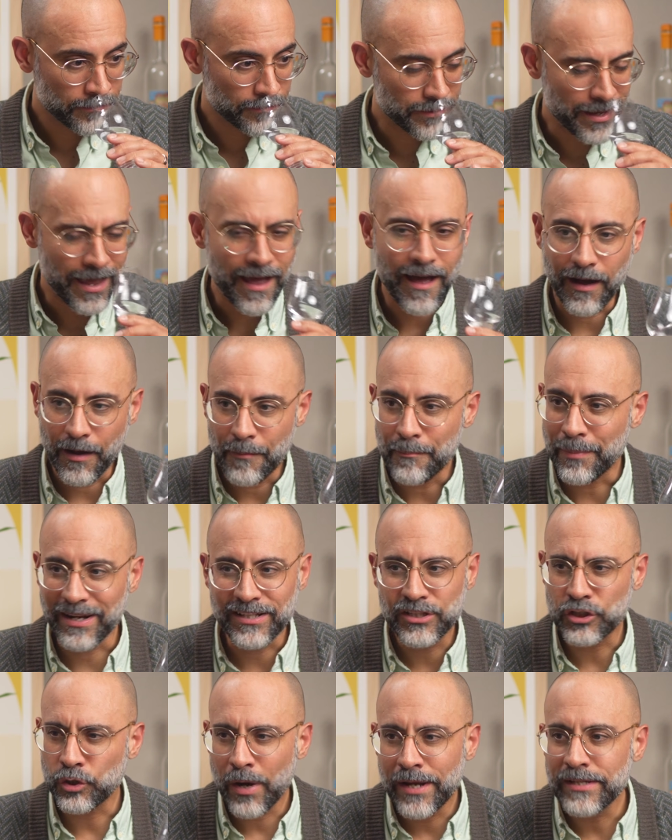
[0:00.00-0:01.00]
Yeah, but
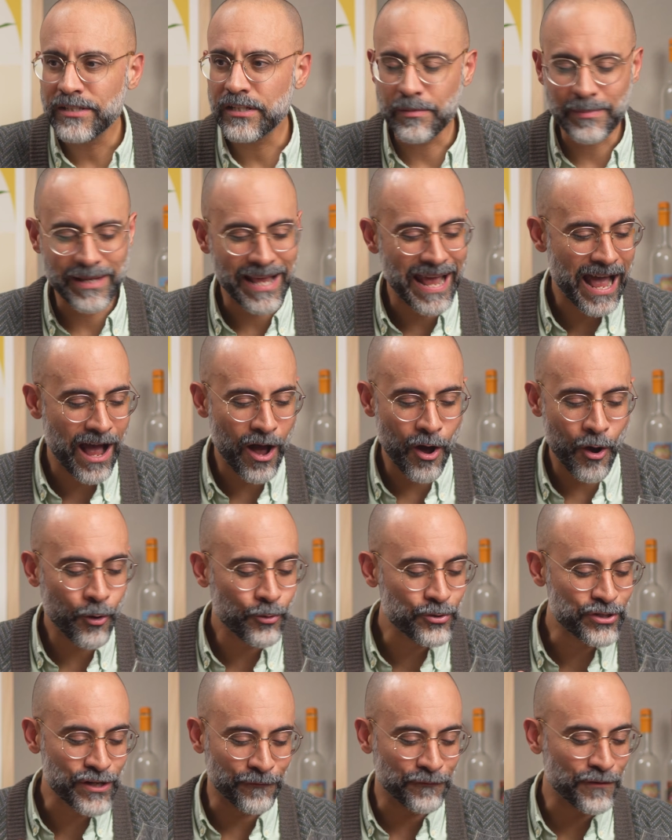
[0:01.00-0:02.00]
it's crazy to me how
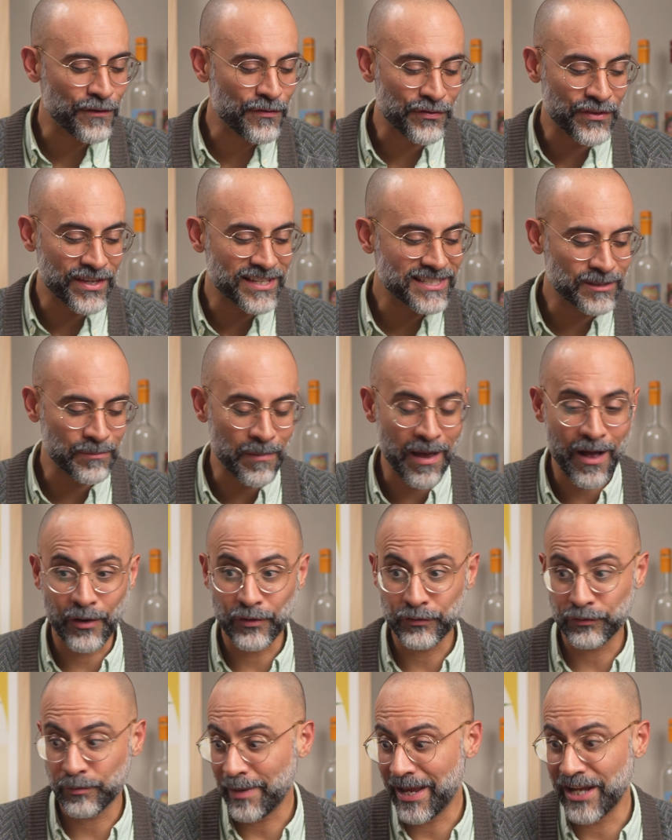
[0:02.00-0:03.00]
different this
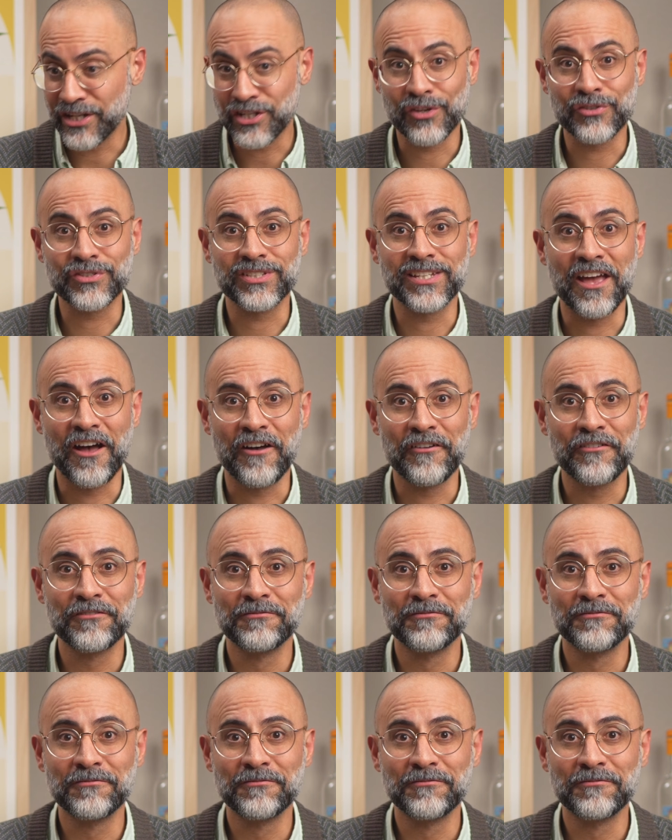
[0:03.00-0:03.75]
smells from HLCF.